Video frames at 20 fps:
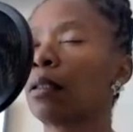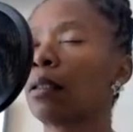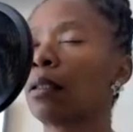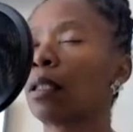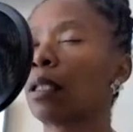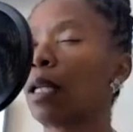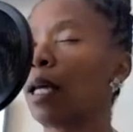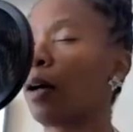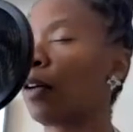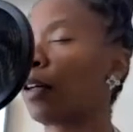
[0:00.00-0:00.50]

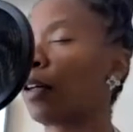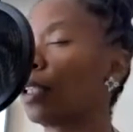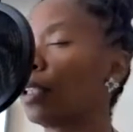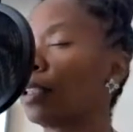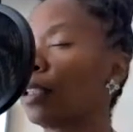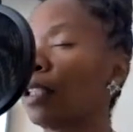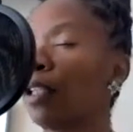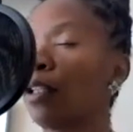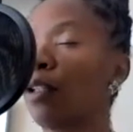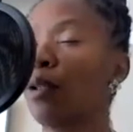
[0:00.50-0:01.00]
then I'll
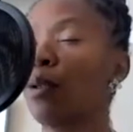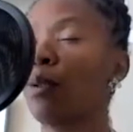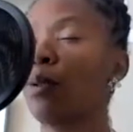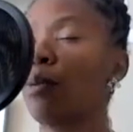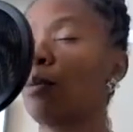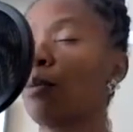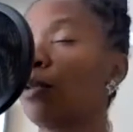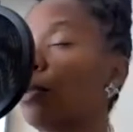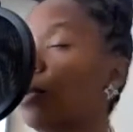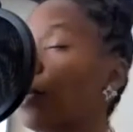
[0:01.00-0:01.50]

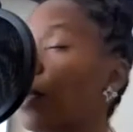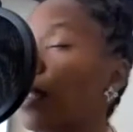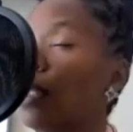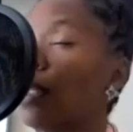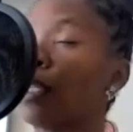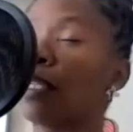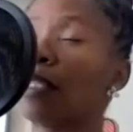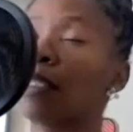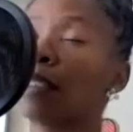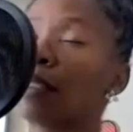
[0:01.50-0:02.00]
continue doing
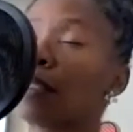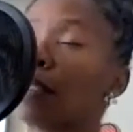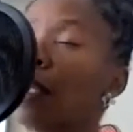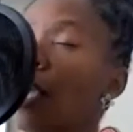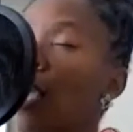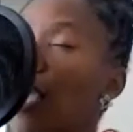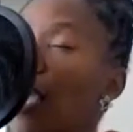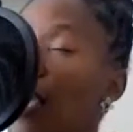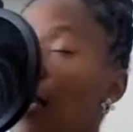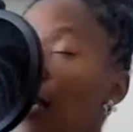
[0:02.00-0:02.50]
this.
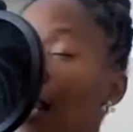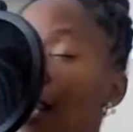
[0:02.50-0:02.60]
And